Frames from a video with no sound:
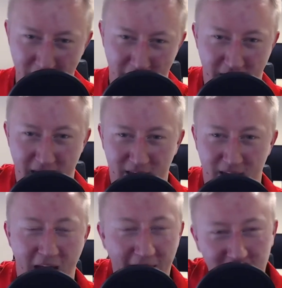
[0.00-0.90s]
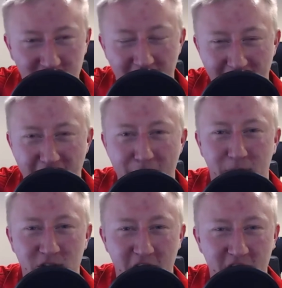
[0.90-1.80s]
And after that
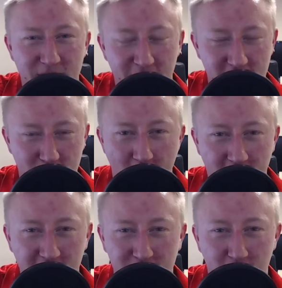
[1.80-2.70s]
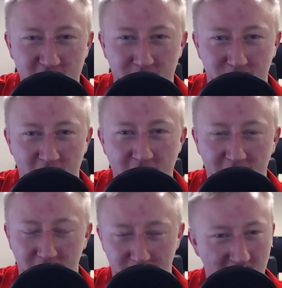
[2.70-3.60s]
happened, J.R. Smith is walking towards LeBron,
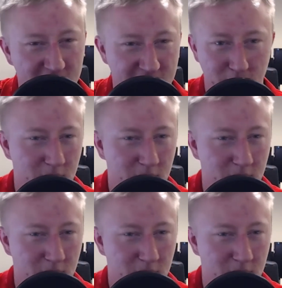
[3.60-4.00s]
and LeBron's like,